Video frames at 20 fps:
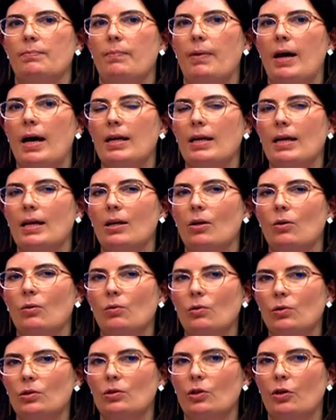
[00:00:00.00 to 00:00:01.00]
but he
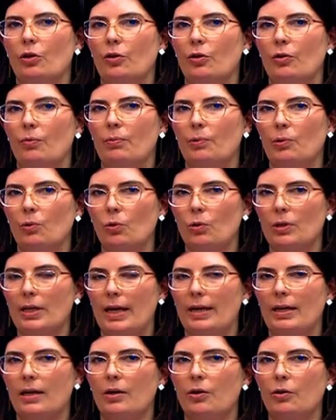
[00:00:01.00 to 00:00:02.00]
also brought
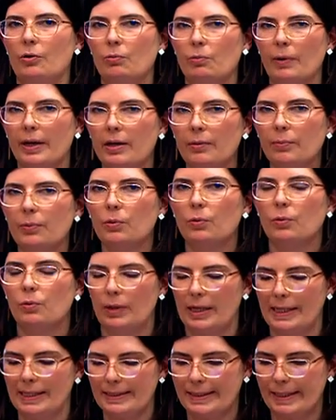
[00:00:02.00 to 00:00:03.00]
an incredible
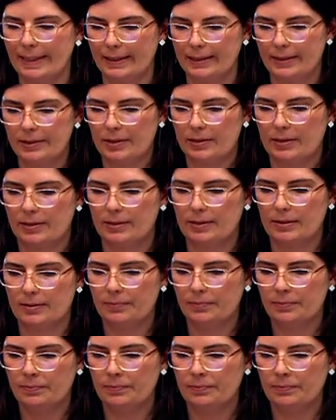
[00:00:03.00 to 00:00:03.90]
intelligence.